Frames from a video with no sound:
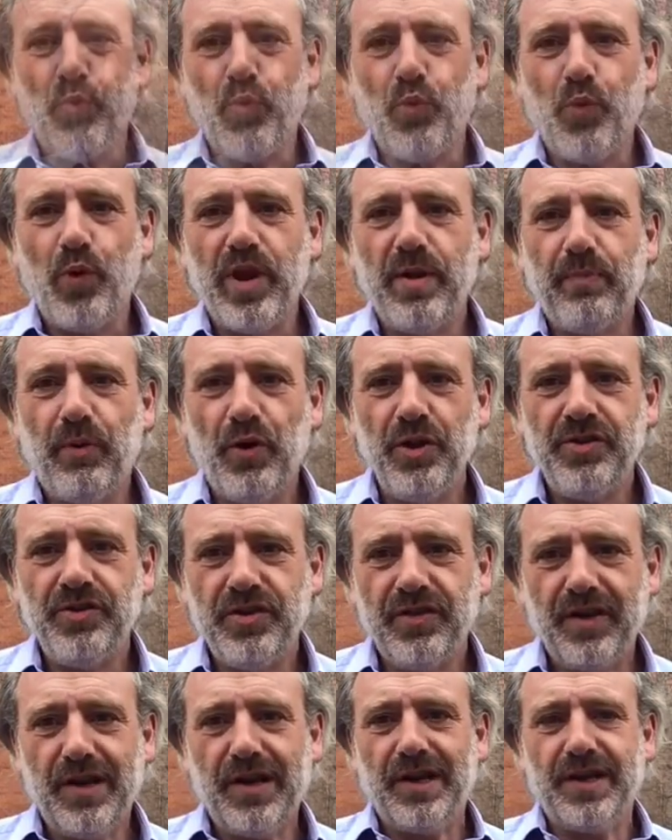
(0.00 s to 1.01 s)
We appointed
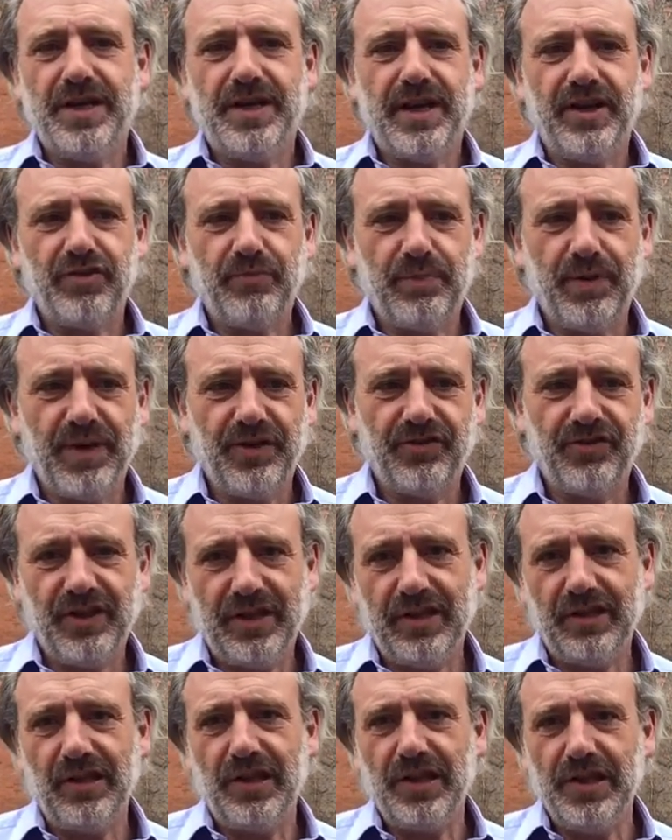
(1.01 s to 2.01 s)
the architects
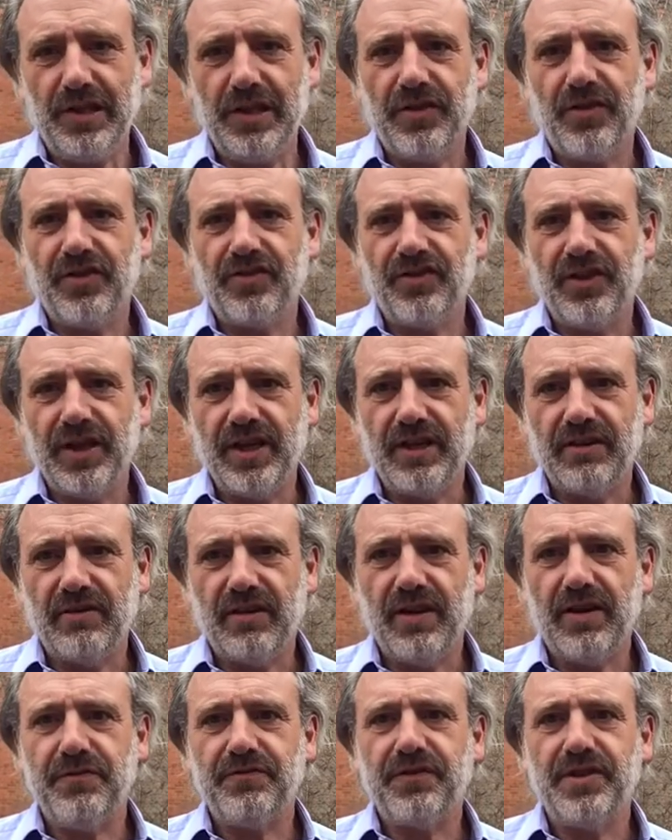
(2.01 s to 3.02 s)
Purcell earlier this year
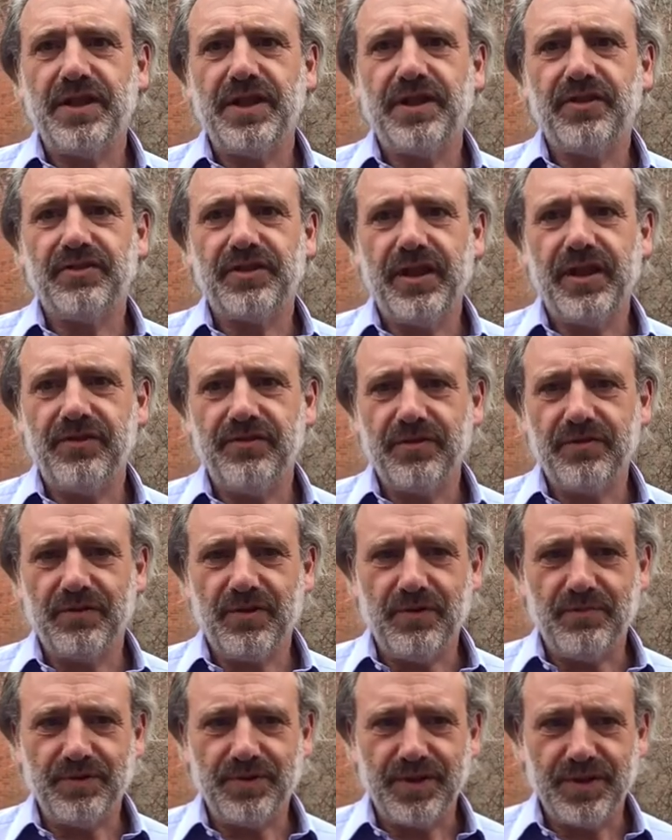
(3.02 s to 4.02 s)
after an extensive
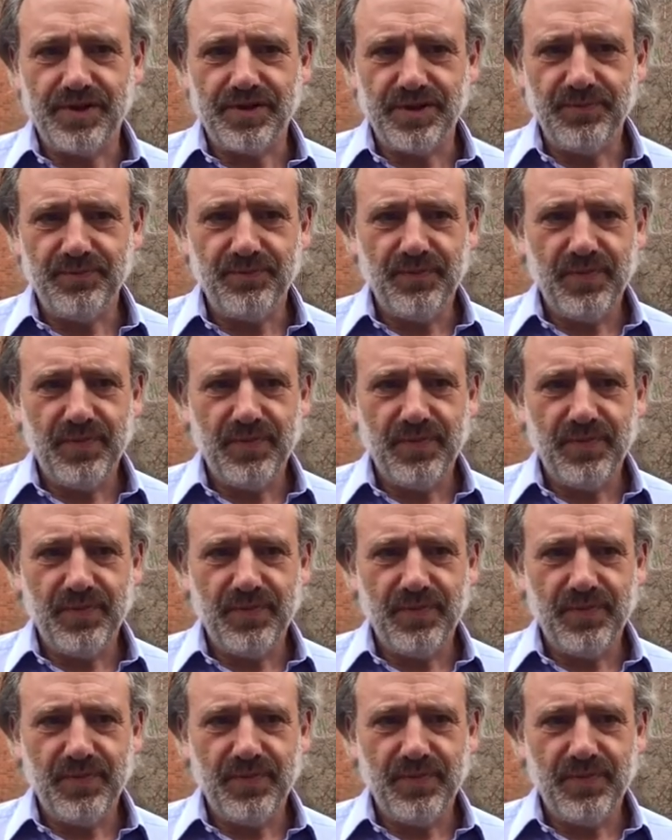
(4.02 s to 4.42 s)
competition,